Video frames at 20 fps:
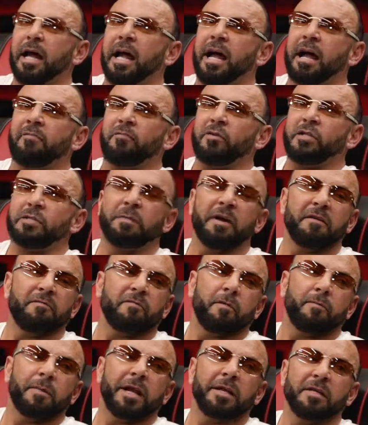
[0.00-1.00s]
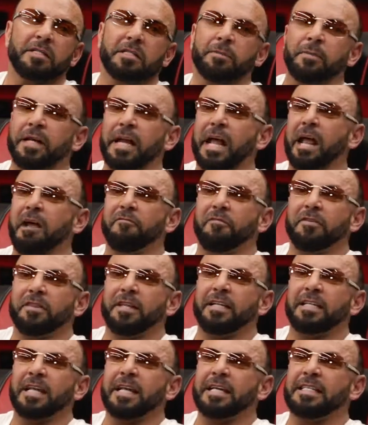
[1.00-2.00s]
I have respect for them, that doesn't mean
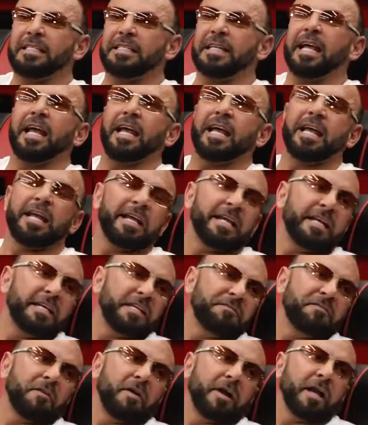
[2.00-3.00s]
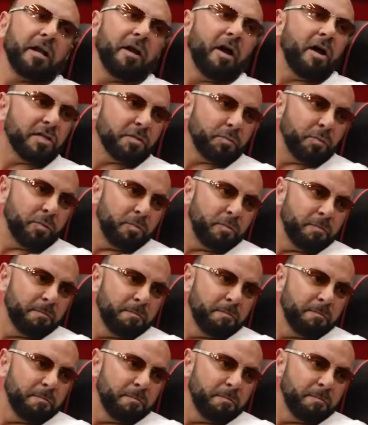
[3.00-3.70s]
everything they say is fucking gospel.